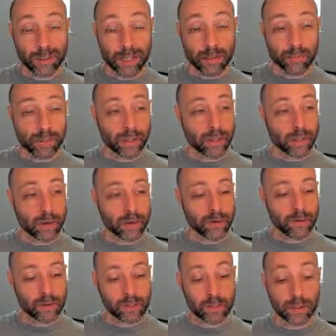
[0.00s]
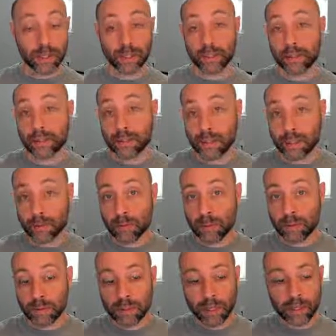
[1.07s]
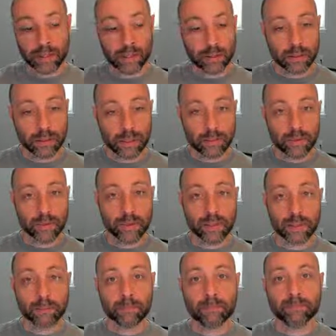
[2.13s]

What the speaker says: let me know so that I can decide whether I should keep doing them.